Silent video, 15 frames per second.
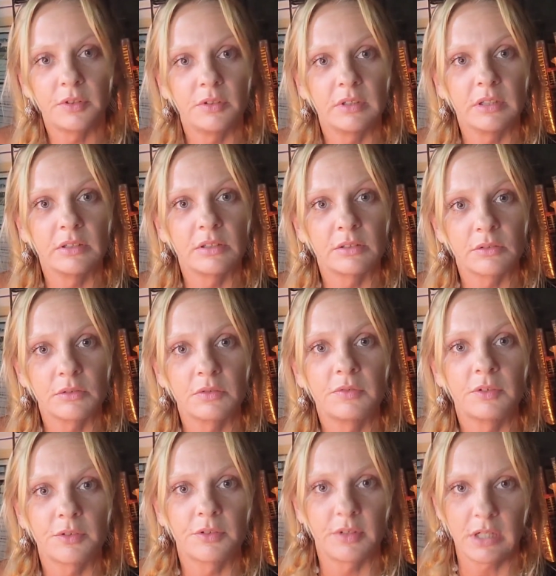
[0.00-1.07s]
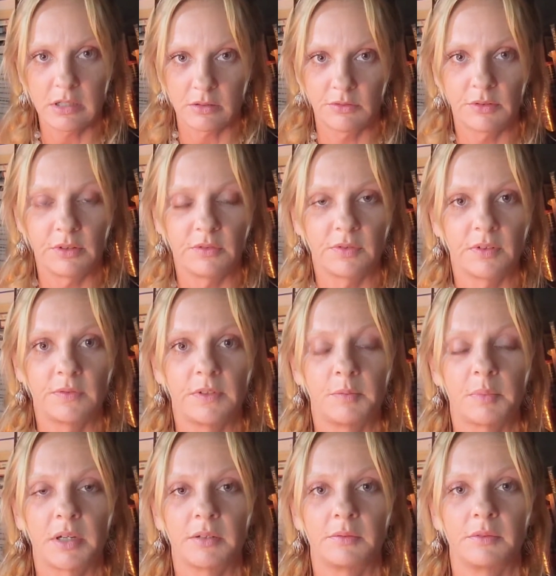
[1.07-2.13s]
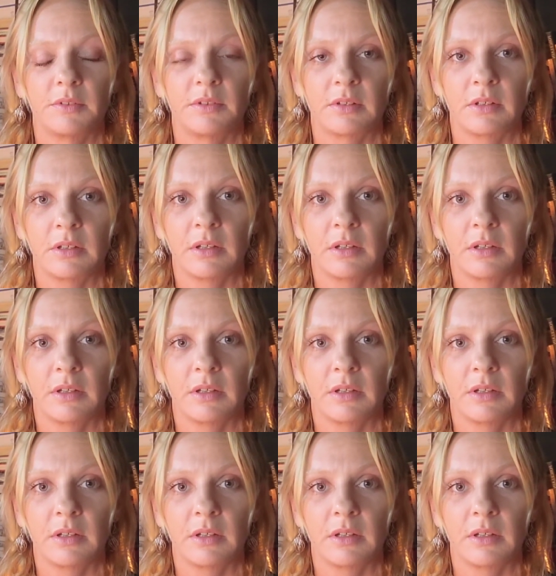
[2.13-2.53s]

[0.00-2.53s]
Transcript: years ago for £350.